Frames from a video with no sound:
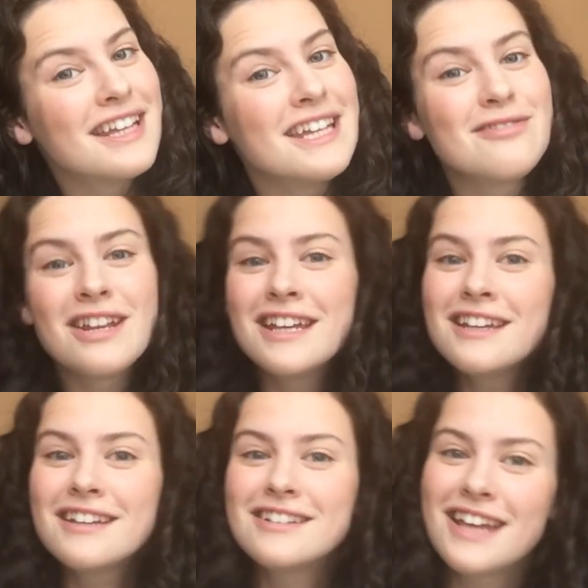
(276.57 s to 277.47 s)

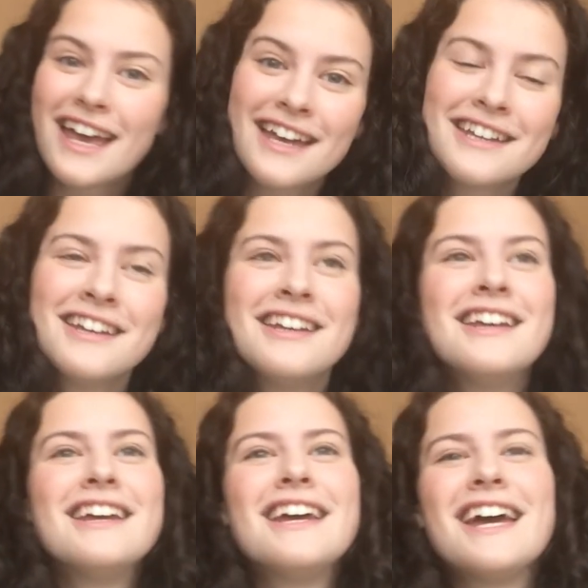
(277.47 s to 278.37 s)
evening, day,
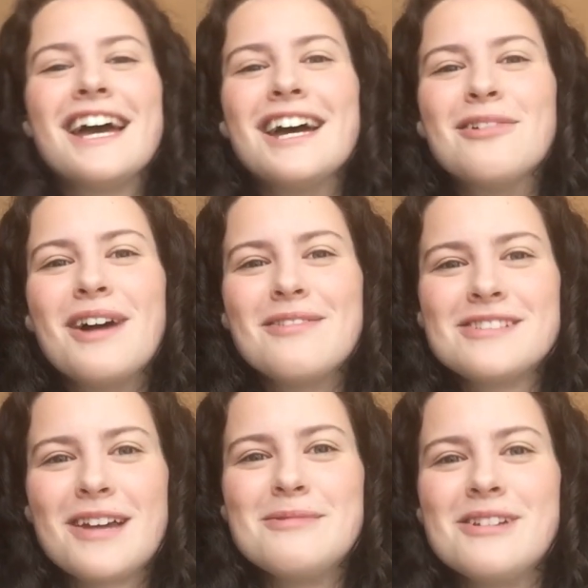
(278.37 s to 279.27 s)
uh,
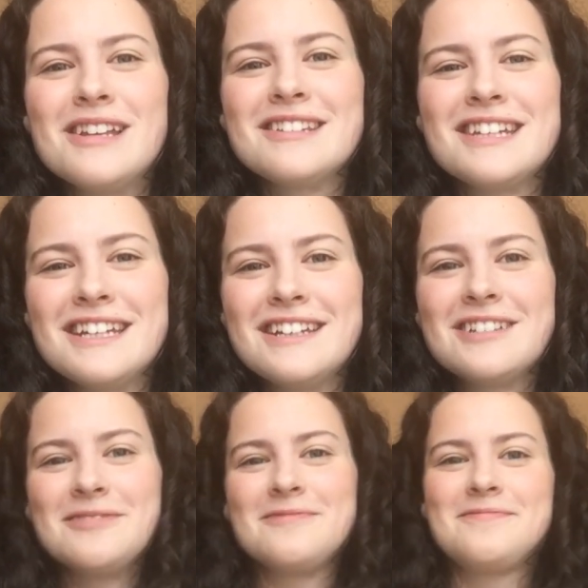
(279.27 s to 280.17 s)
whatever time you're
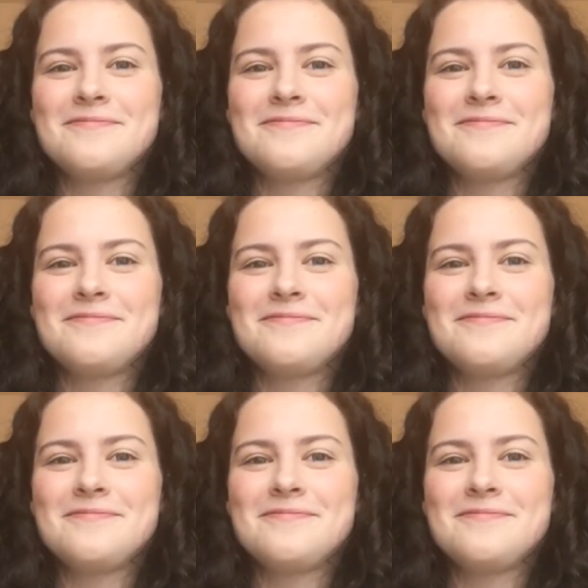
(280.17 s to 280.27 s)
listening.